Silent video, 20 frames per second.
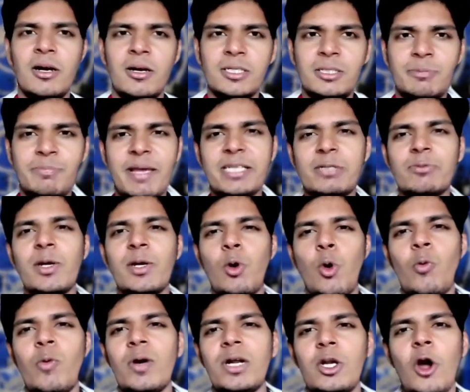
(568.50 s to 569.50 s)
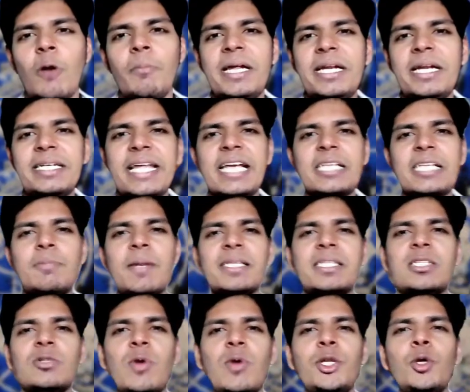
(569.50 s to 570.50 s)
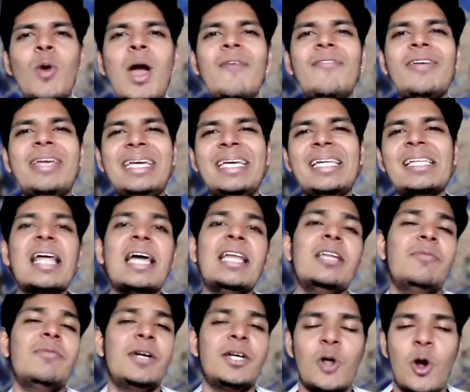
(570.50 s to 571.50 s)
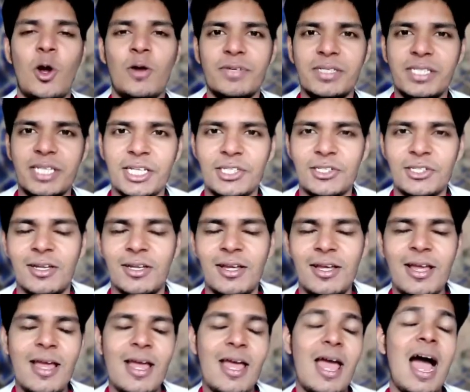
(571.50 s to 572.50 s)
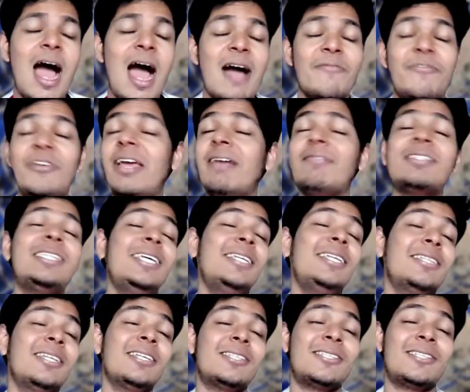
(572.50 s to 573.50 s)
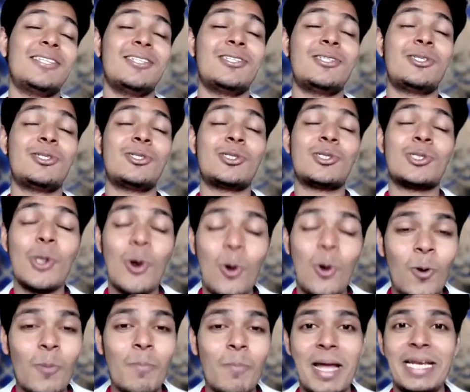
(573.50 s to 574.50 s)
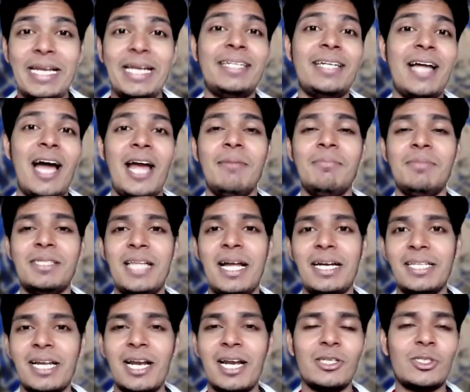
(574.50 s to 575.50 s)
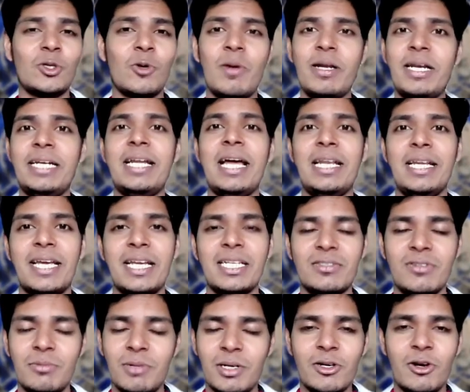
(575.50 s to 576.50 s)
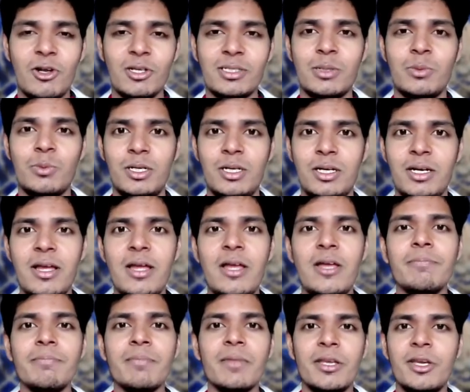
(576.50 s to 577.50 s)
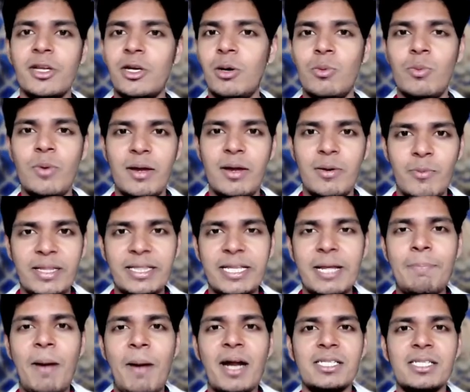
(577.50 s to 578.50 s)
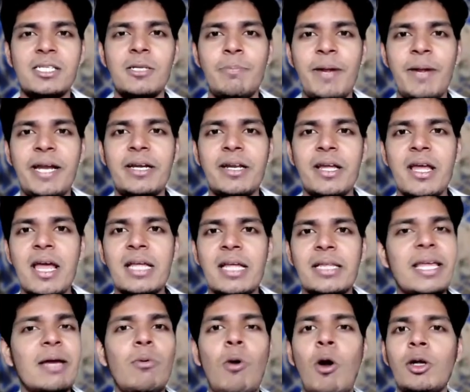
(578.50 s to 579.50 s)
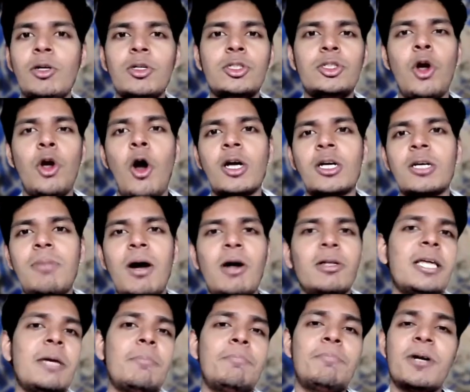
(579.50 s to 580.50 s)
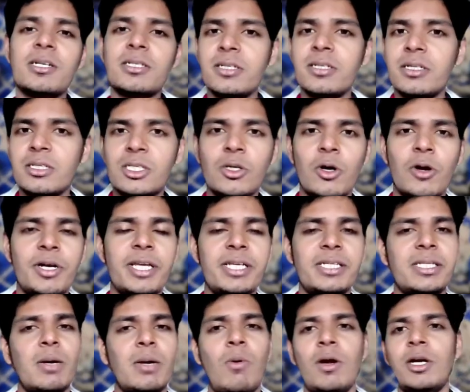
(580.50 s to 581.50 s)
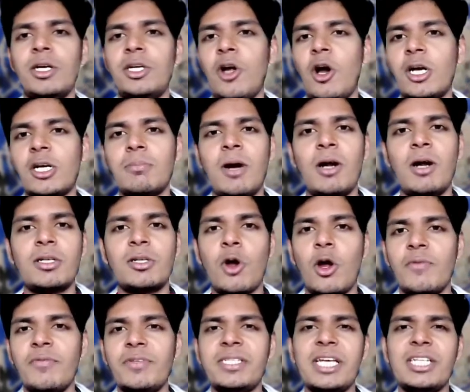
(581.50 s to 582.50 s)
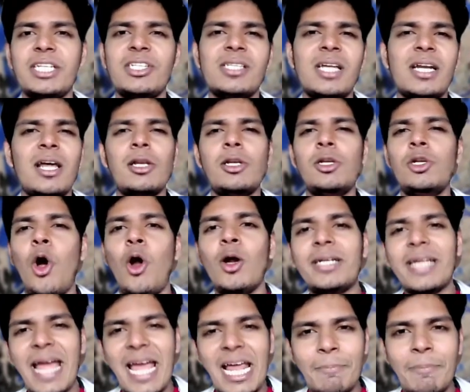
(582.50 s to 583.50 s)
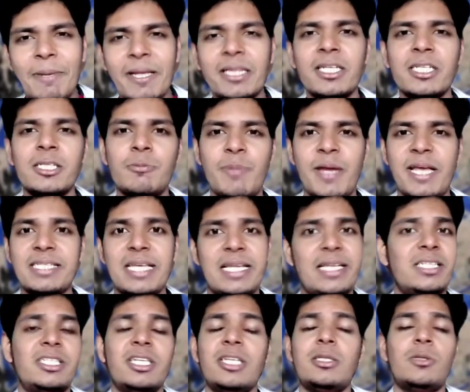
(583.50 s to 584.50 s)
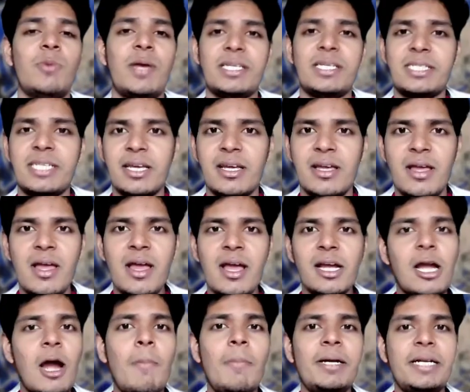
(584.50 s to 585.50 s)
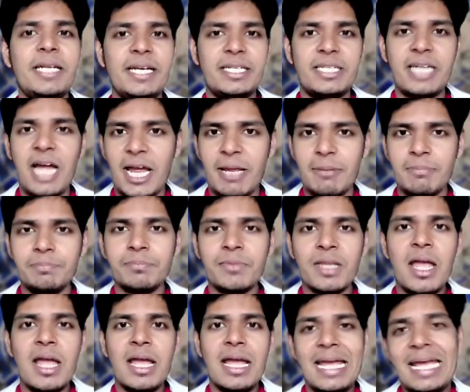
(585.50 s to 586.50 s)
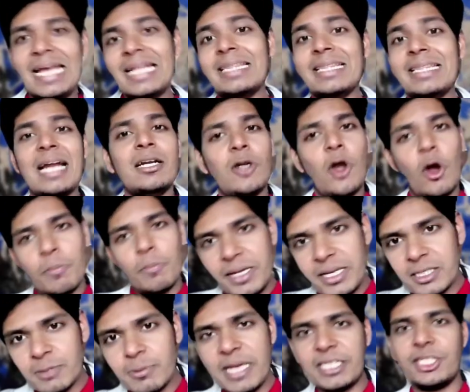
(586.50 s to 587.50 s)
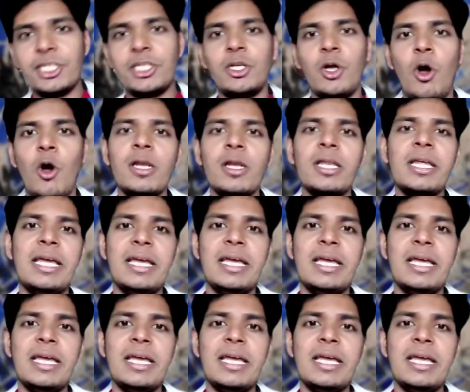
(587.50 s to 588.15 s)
space where over lobbying takes place is when you have irrelevant conversation. We have seen this so many times that there are so many delegates from across the world. When they participate, they want to talk about their personal stories. They want to talk about conversations that are not helping the space and is just wasting committee time in that lobbying session, or